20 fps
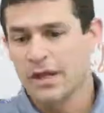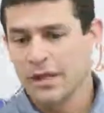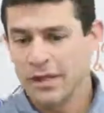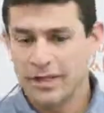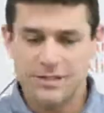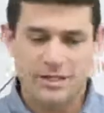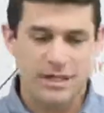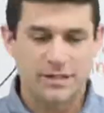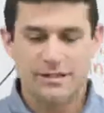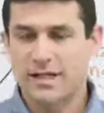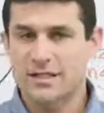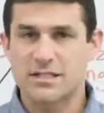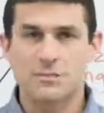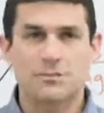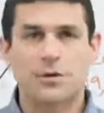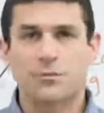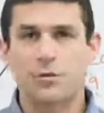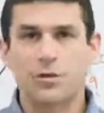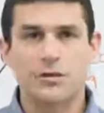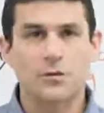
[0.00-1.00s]
It's going to take
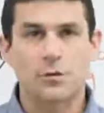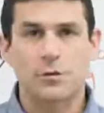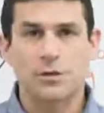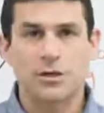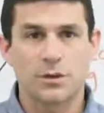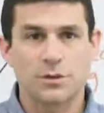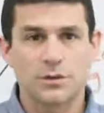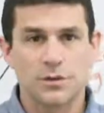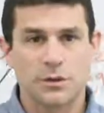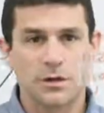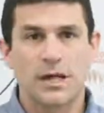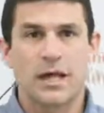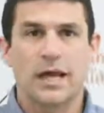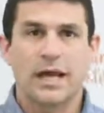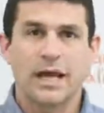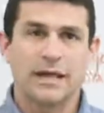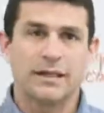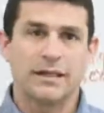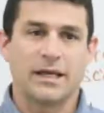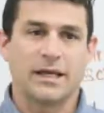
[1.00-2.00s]
some inputs from a user,
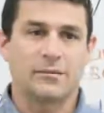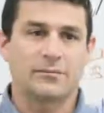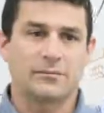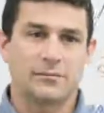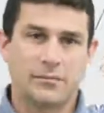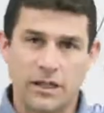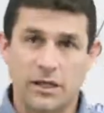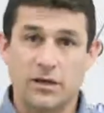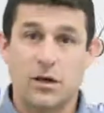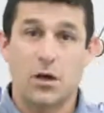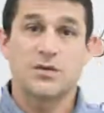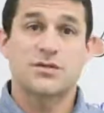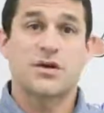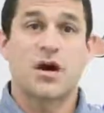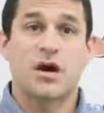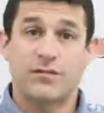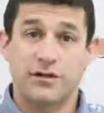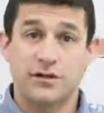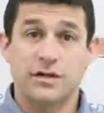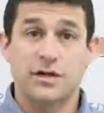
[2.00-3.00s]
and then it goes
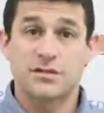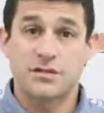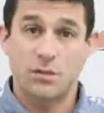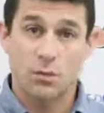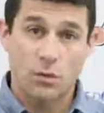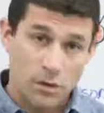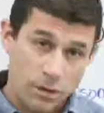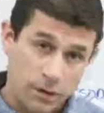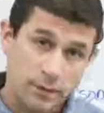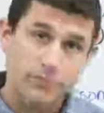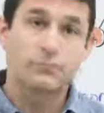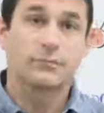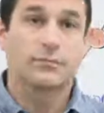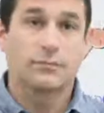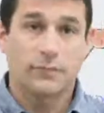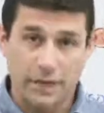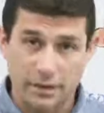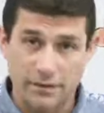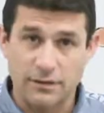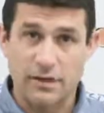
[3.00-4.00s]
off and does the work
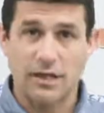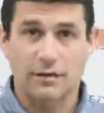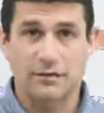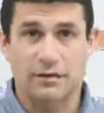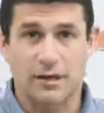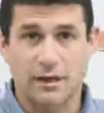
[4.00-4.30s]
and